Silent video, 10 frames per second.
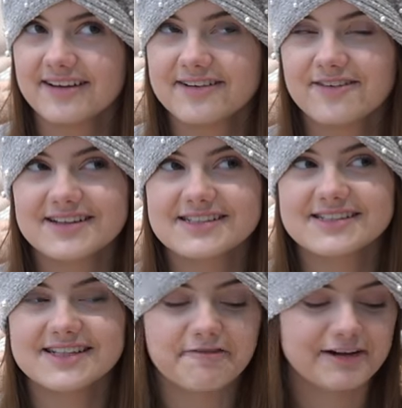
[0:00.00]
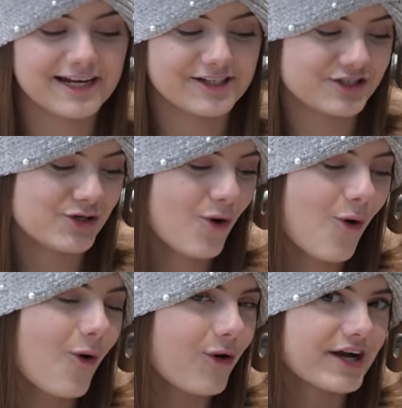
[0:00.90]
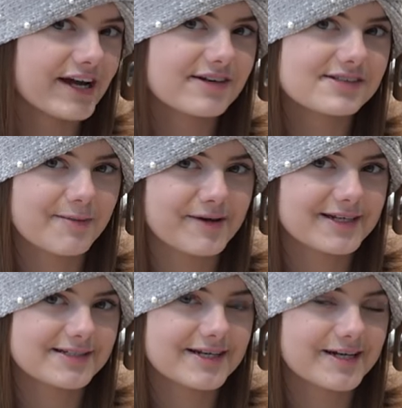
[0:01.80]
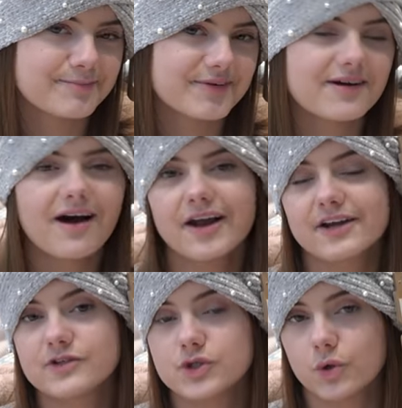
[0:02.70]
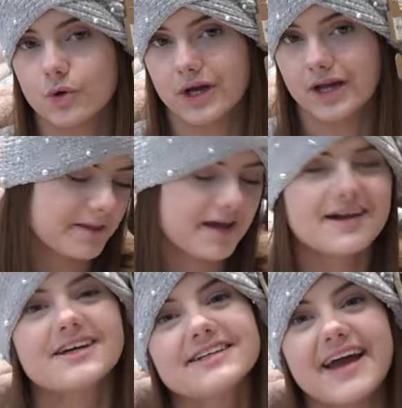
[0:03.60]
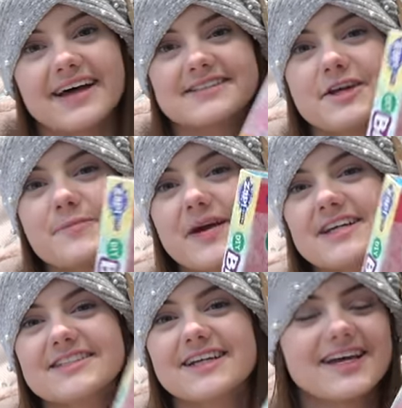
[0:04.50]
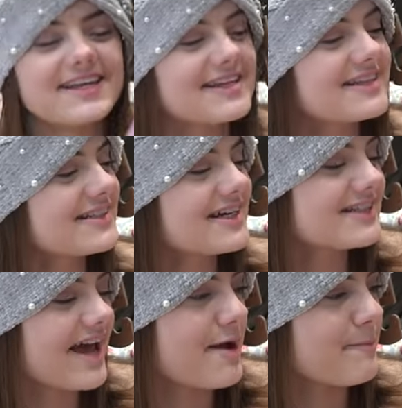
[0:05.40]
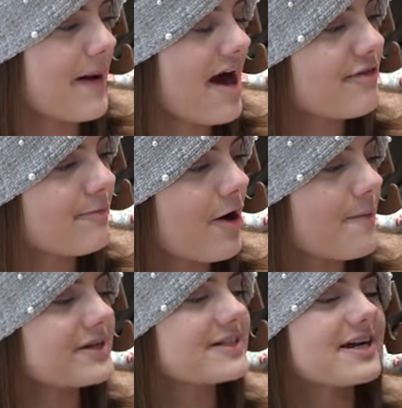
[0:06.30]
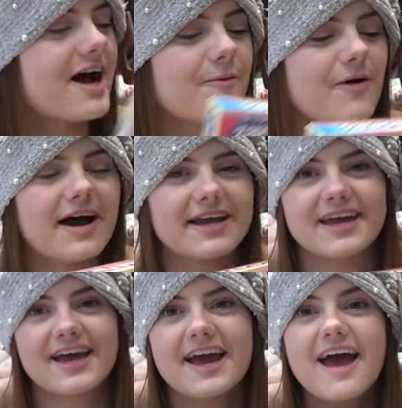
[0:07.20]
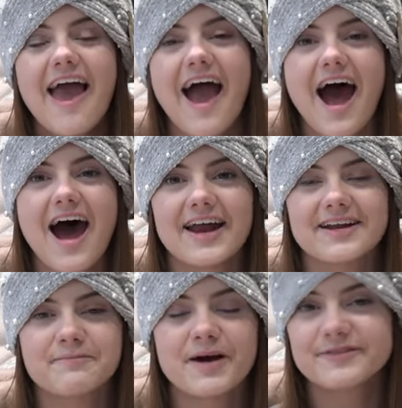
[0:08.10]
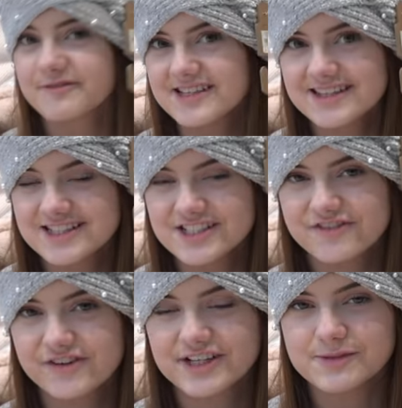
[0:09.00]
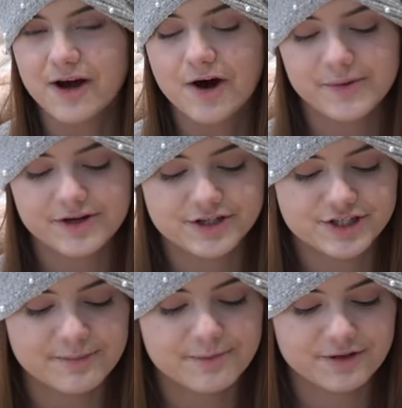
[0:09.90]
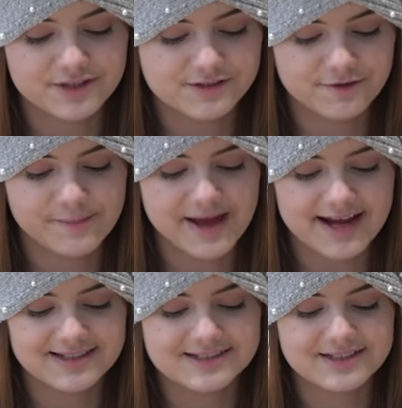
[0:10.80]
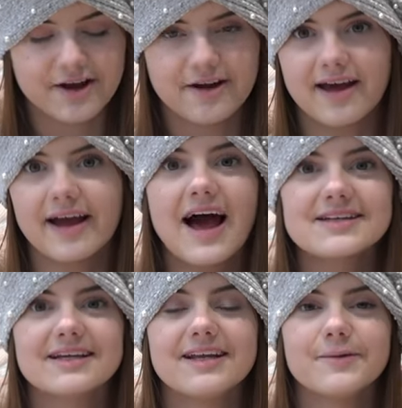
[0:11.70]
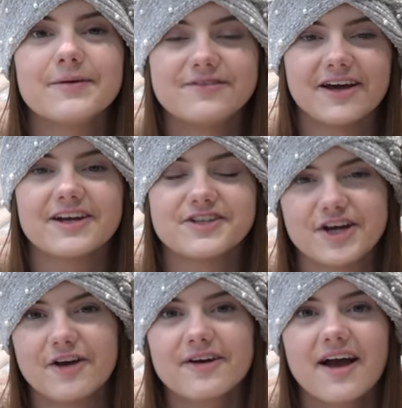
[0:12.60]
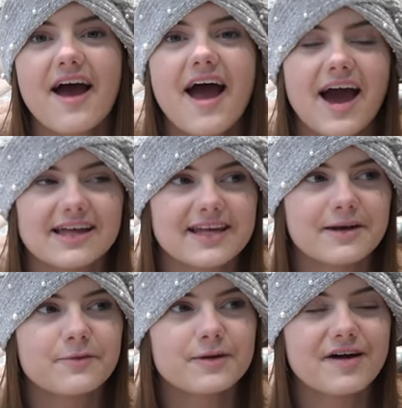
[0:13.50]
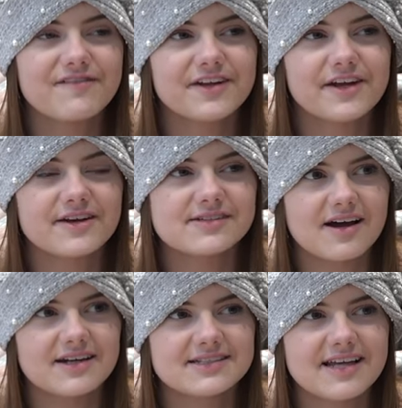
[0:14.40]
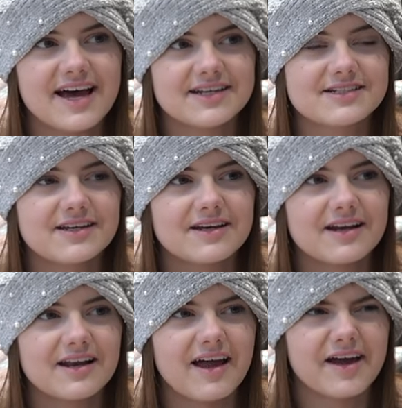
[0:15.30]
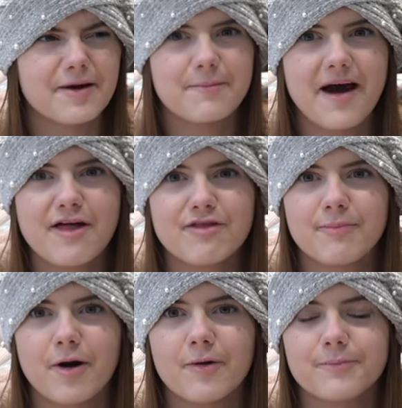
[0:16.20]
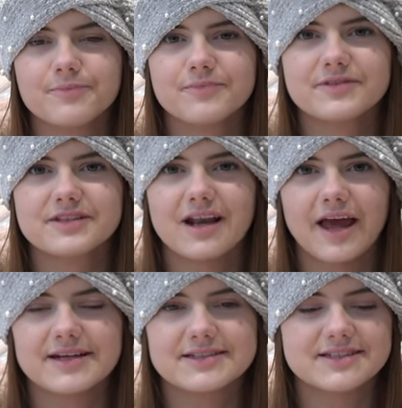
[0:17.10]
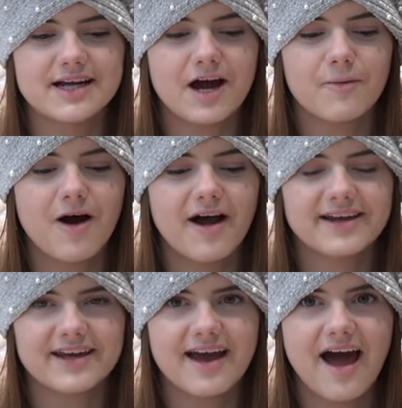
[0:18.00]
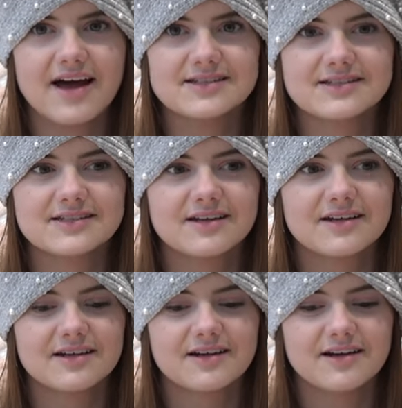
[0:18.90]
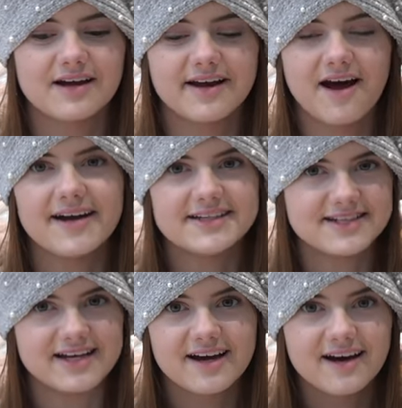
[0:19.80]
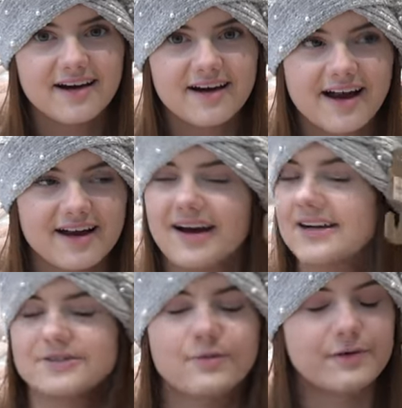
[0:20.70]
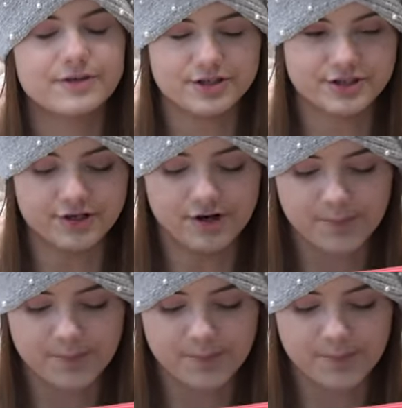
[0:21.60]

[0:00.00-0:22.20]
not necessarily a toy, because I'm 18, but kind of a toy. Yeah, so basically, this is a bath bomb DIY kit, and my mum said this is funny as well, because she bought this for me ages ago, like, as a little bit of, like, a joke, and then in one of my videos, I said, like, a bath bomb, like, DIY kit as an idea, and we were just shook.